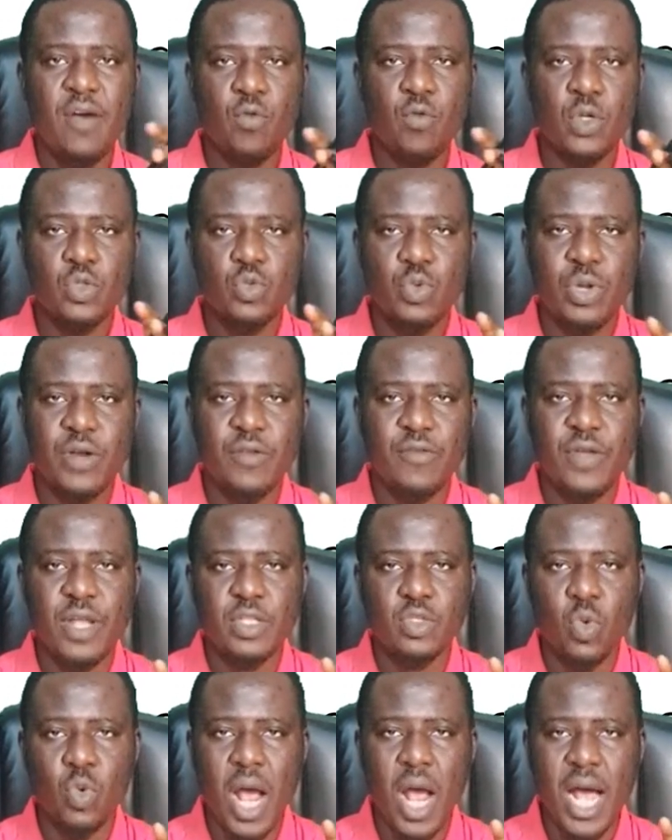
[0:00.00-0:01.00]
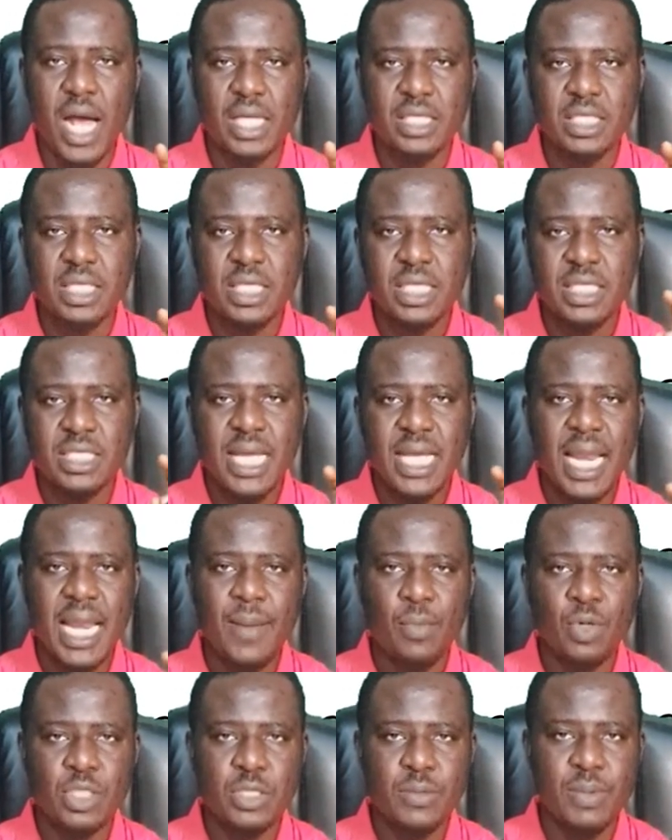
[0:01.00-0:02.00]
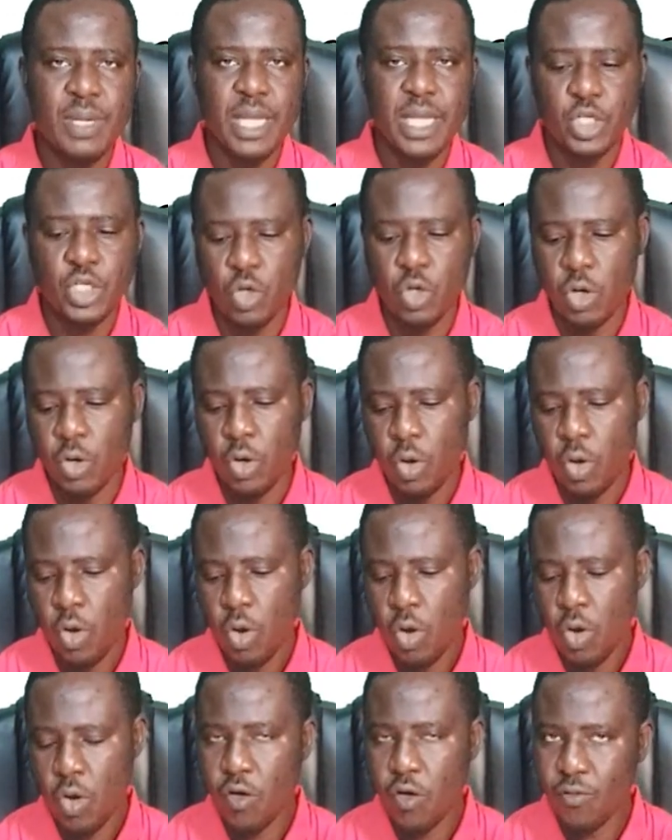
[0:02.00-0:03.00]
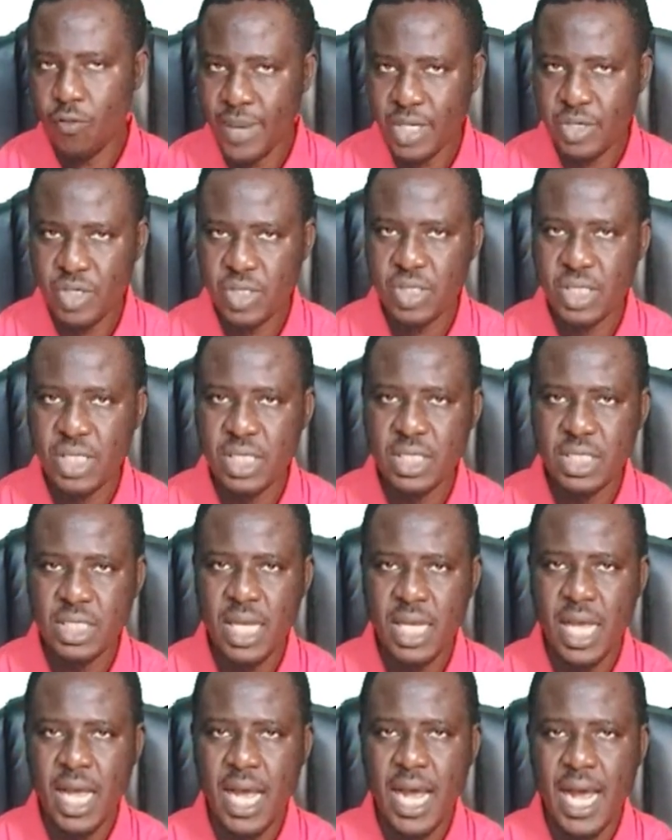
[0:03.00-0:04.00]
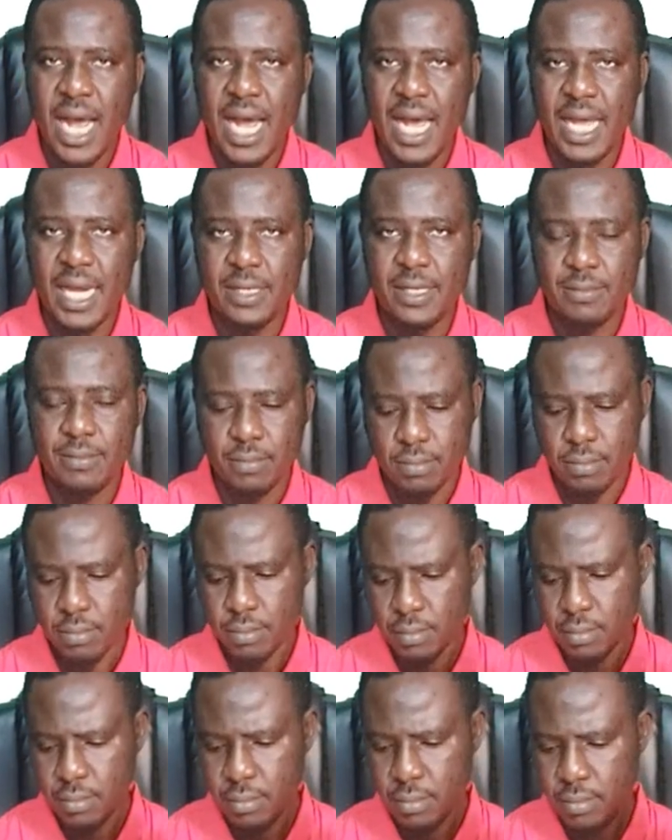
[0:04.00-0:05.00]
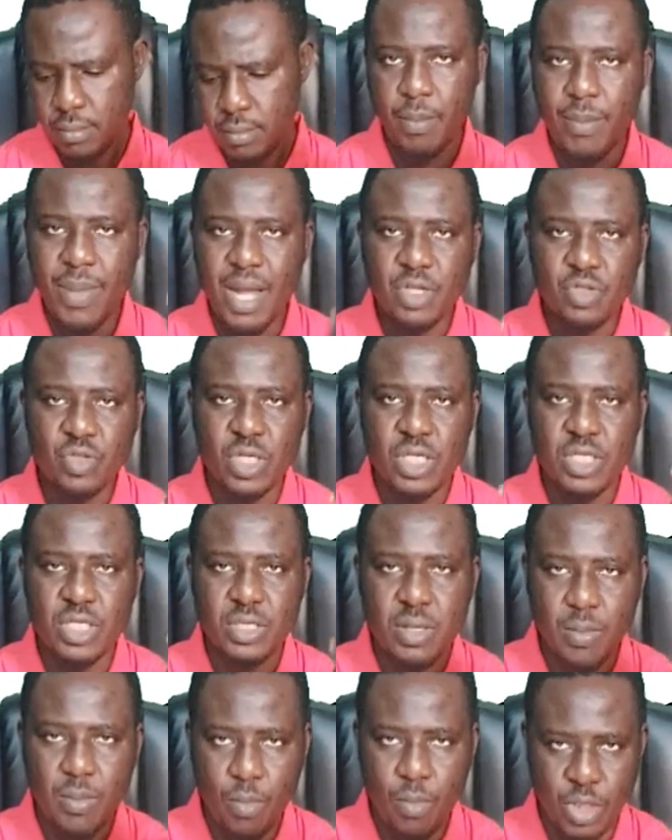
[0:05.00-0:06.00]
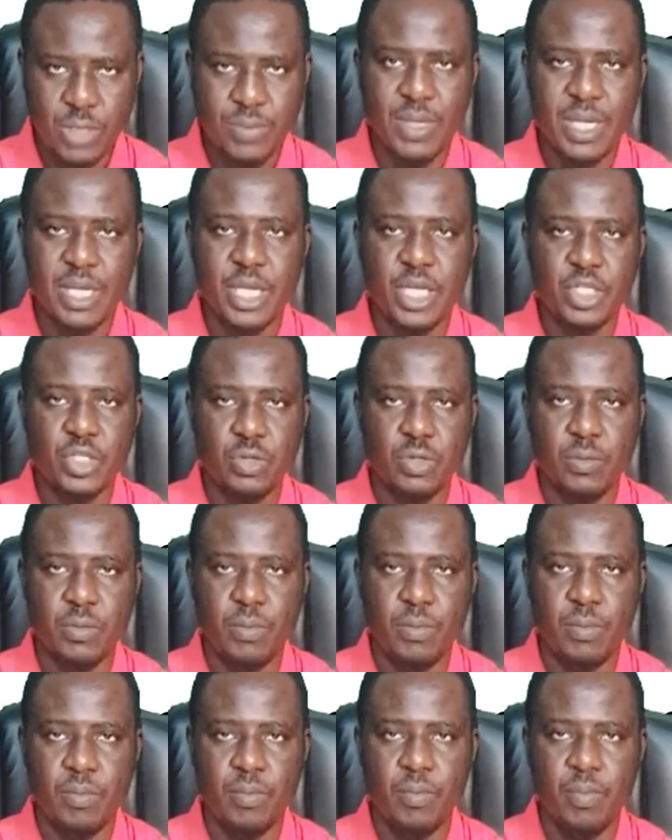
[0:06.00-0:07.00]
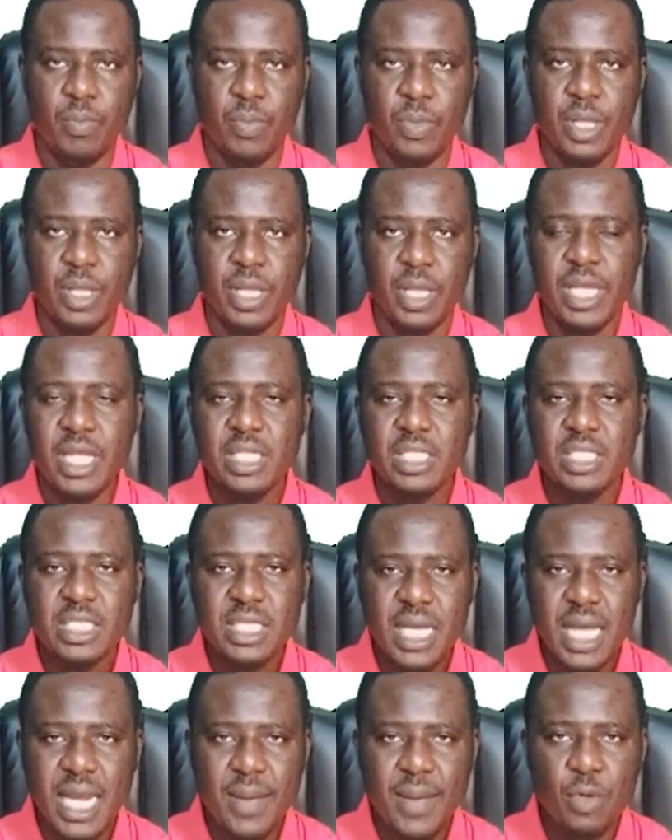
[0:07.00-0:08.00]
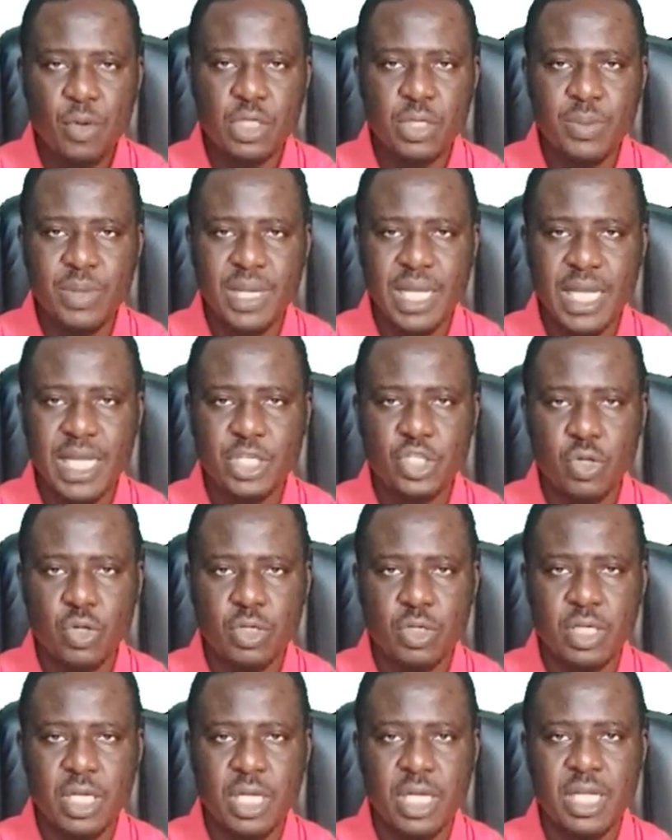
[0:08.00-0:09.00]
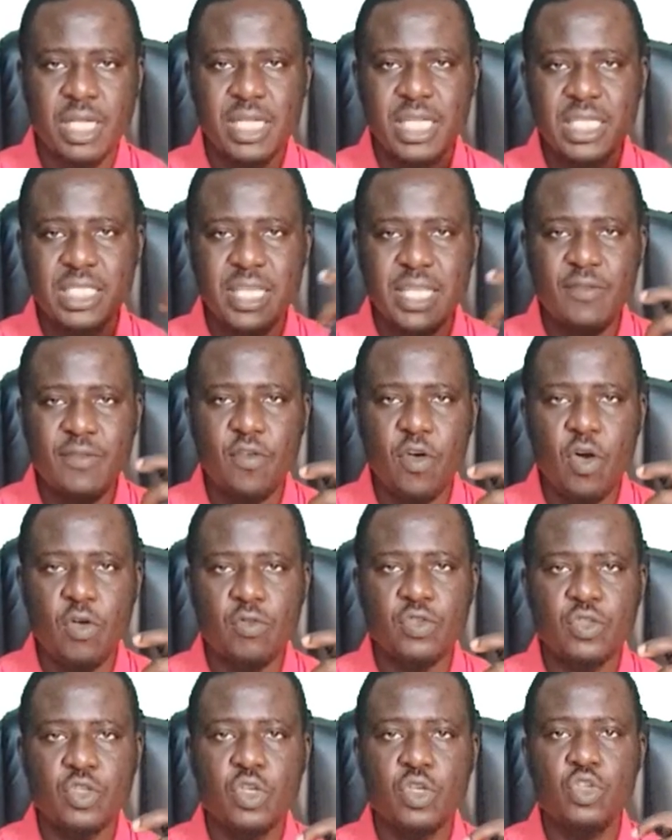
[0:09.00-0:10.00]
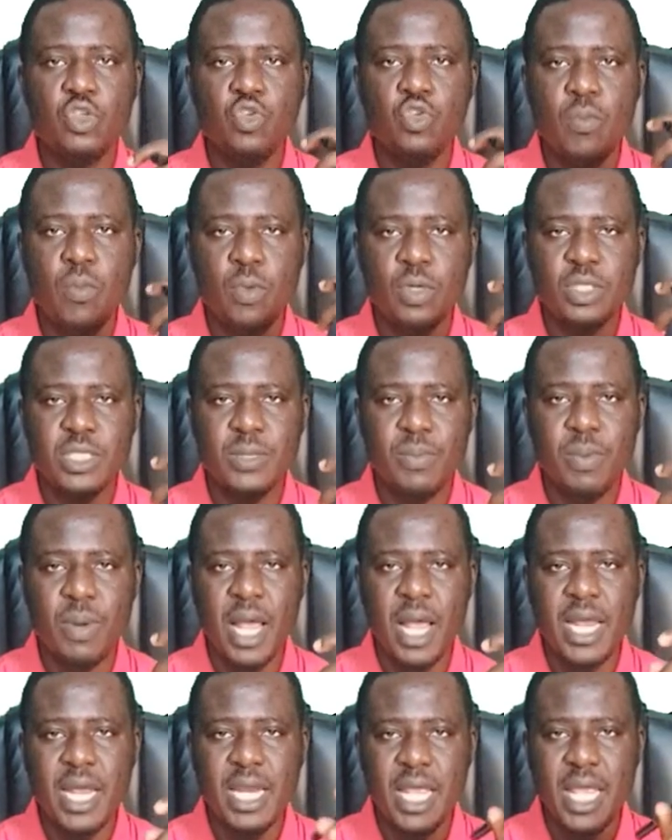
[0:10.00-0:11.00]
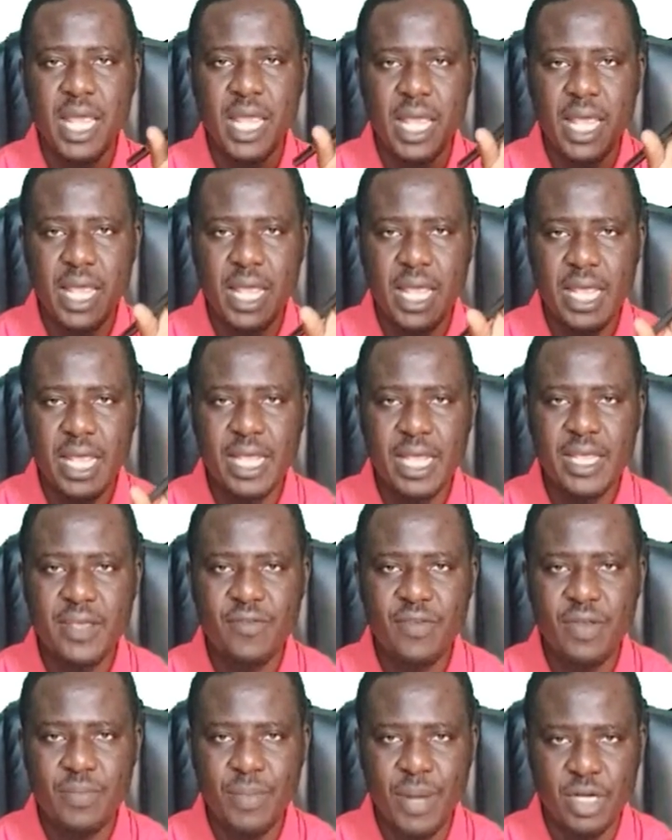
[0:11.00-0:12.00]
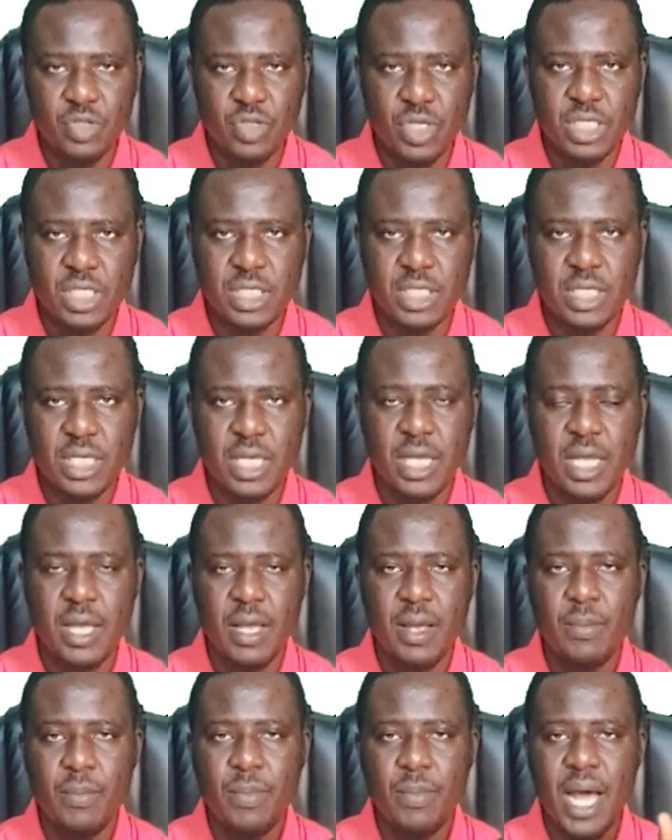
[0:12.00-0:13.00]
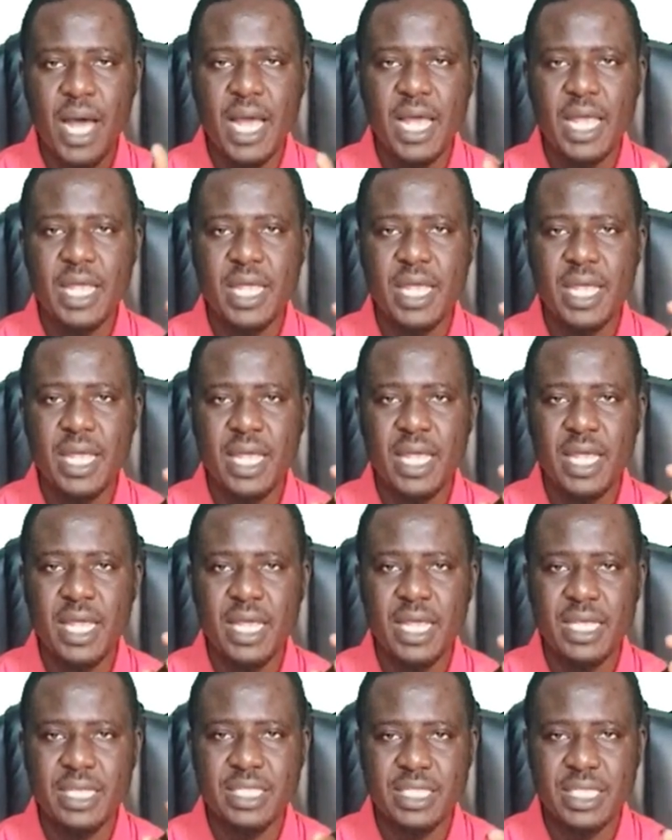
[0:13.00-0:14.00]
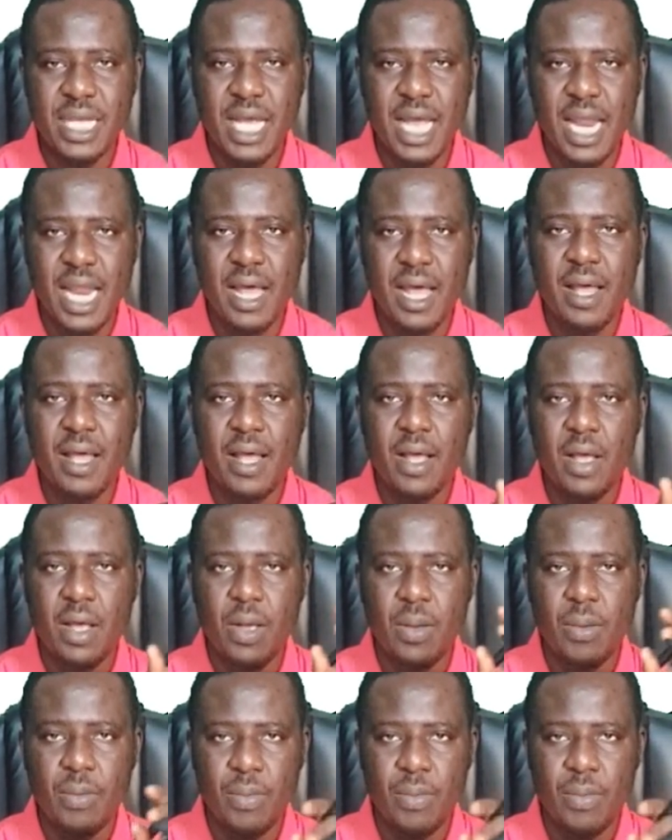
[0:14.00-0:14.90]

we have what we refer to as scalar multiplication of matrices and matrix multiplication. In scalar multiplication, this involves you multiplying a given matrix by a scalar.